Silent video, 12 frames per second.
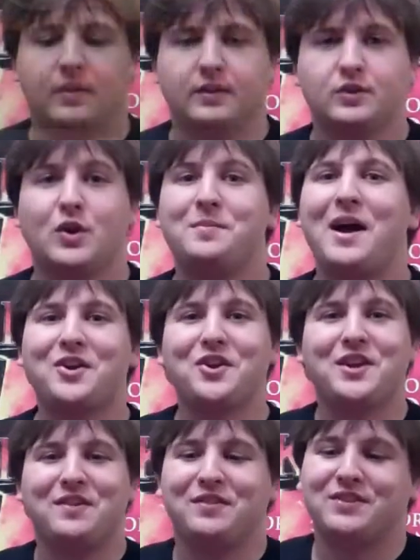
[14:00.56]
So I'm not going
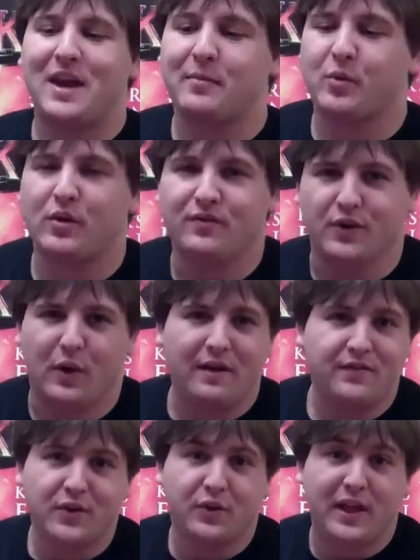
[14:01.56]
to give this game a review. I
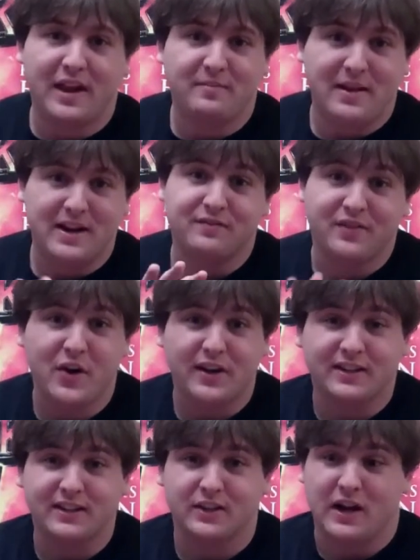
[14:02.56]
feel that I made it very
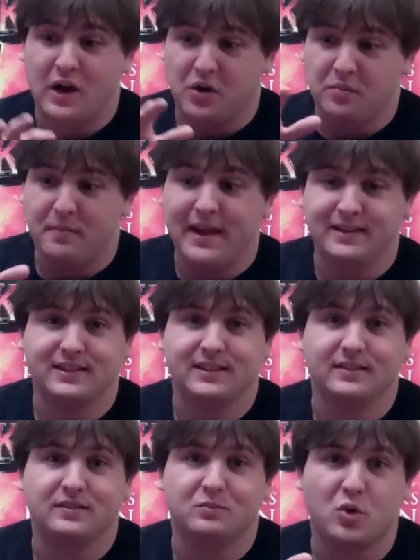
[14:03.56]
clear how
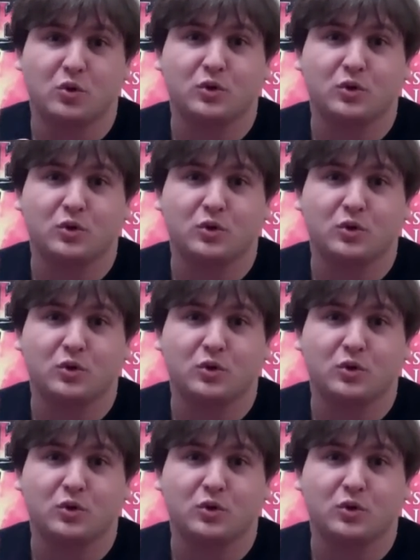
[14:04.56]
amazing Mortal